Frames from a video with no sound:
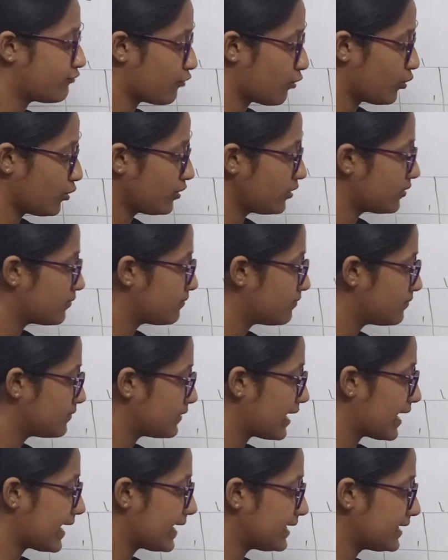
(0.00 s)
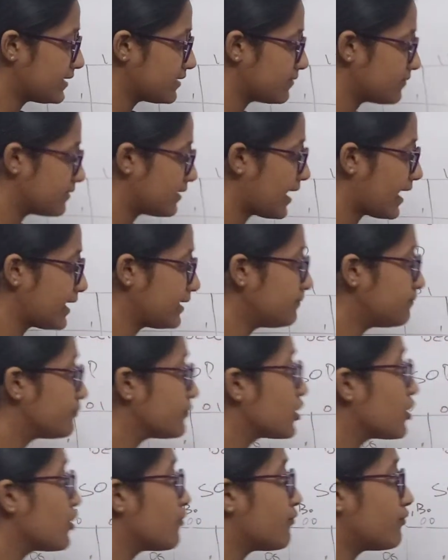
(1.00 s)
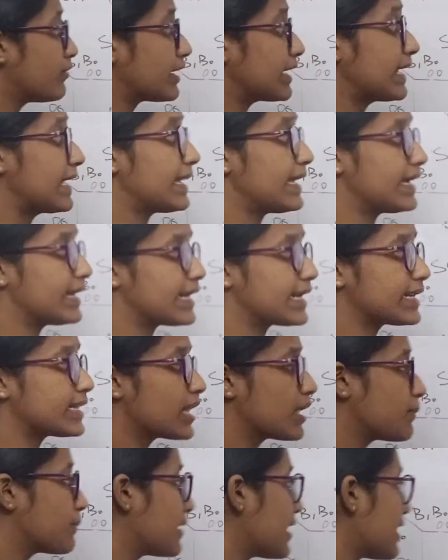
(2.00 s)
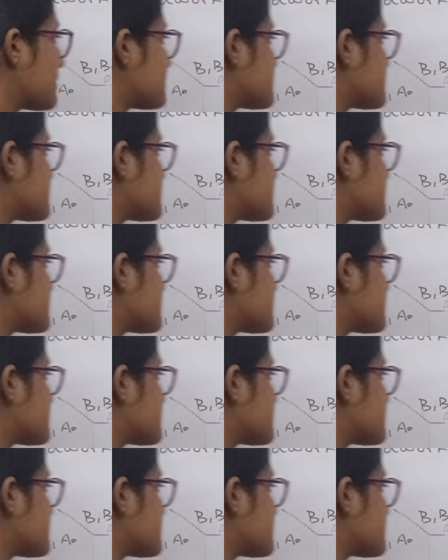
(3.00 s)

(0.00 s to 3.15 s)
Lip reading: 4, 8, 9. For A greater than B, I